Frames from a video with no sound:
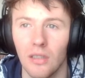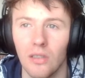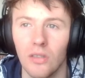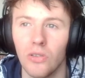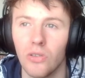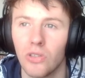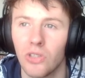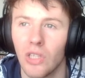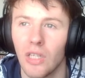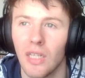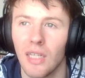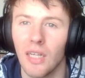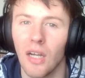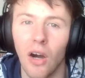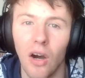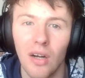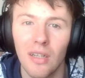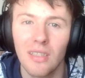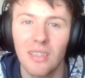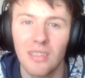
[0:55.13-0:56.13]
usually
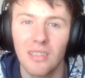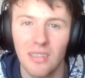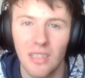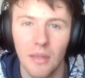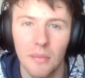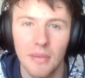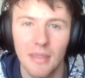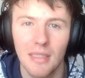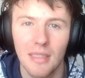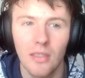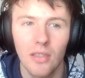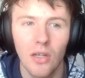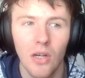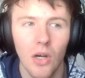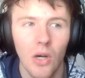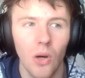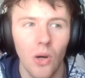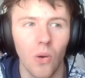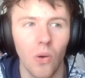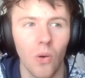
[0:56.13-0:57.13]
on summon,
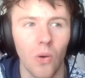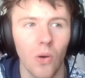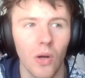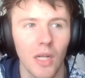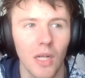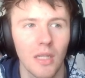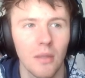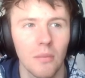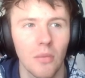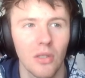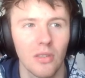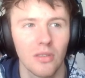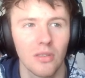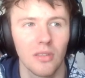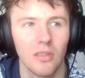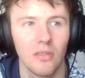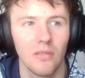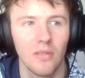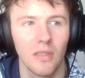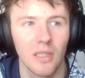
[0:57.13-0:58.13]
or any
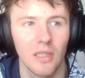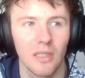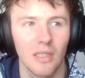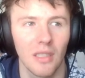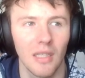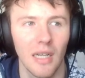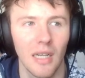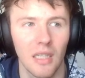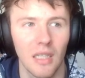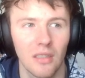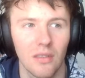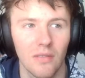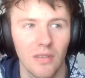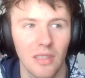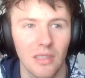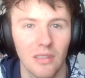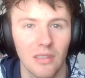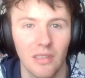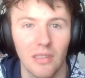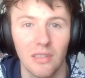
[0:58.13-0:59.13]
monster effect that
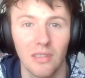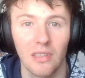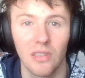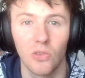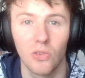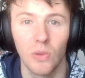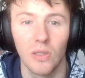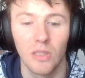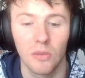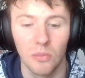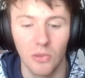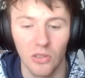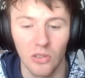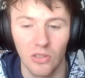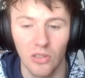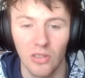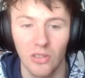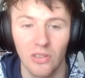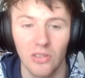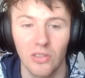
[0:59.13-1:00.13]
activates that says once per
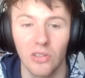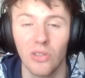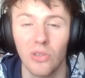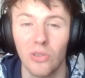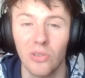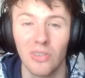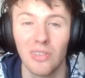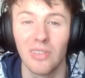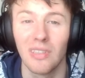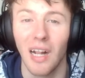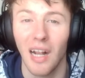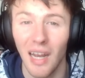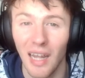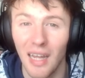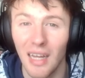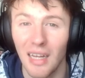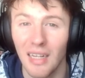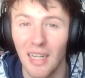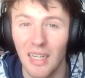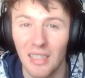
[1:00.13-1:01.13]
turn, so you
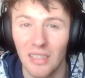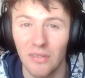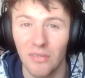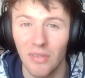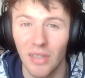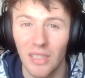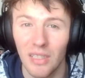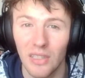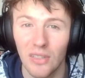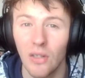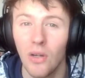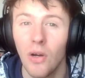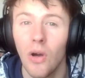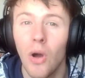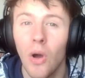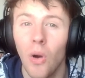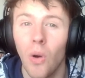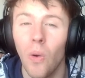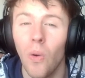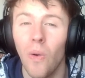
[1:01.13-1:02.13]
declare an activation,
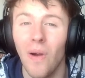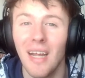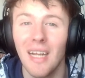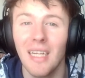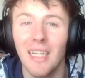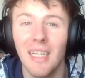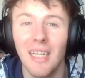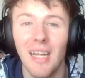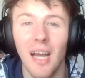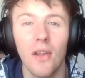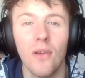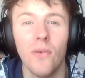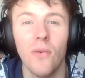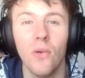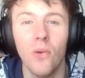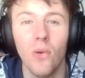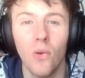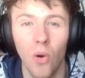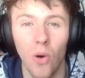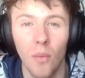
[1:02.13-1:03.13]
or any
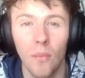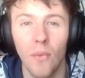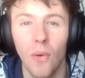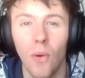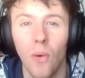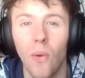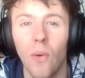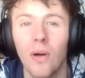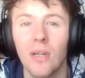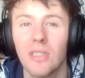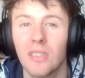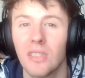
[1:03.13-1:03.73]
normal